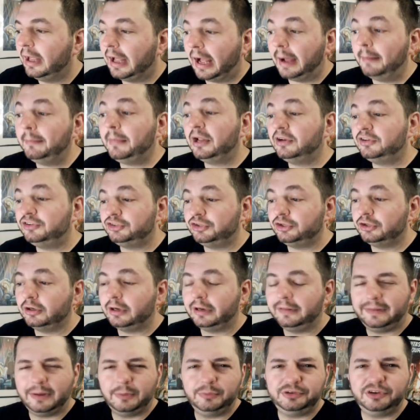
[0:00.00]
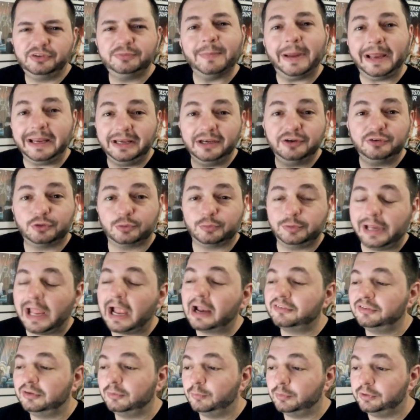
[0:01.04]
I'm not sure. That was just my initial
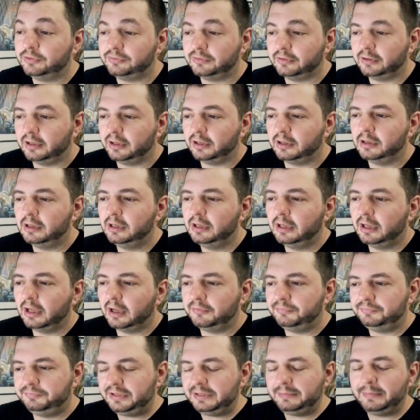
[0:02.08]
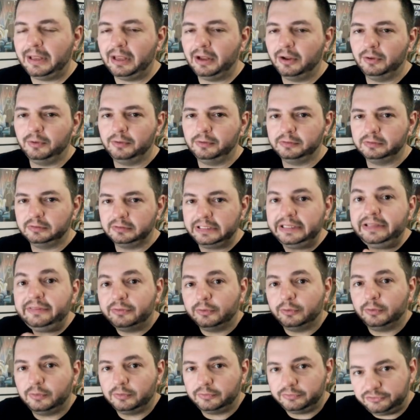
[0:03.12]
reaction, was a female
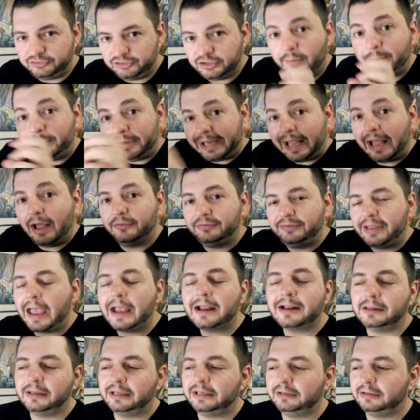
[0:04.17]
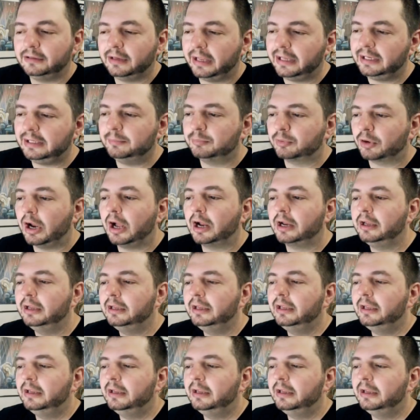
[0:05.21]
lethal jumping out, tackling Eddie Brock.